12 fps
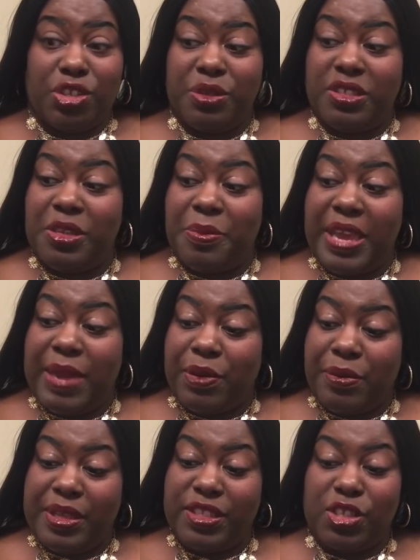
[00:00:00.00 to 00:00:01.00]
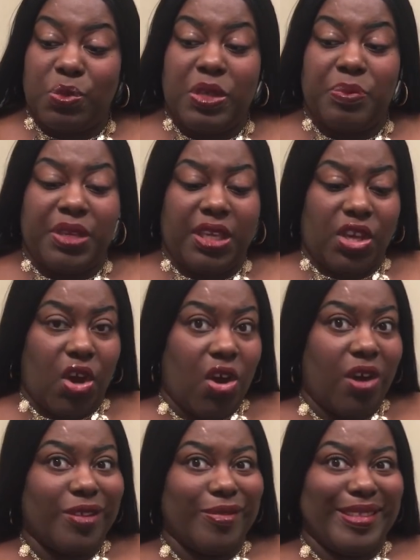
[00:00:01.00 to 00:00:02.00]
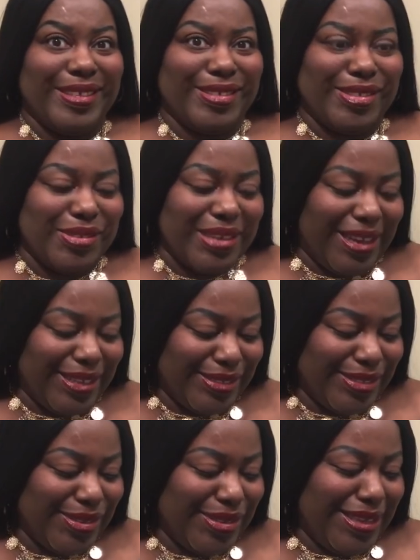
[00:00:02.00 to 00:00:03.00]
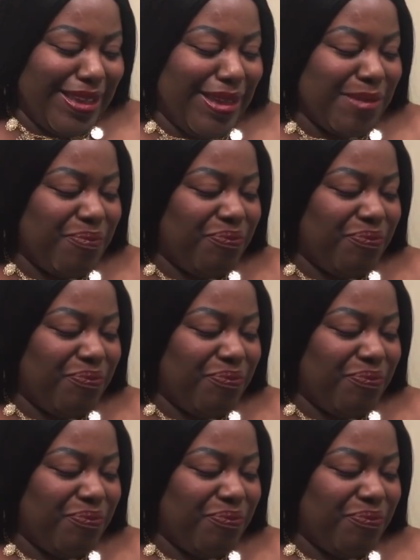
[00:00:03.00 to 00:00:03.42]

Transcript: Twisted peppermint, sweet pea, all of these, you guys. So yeah.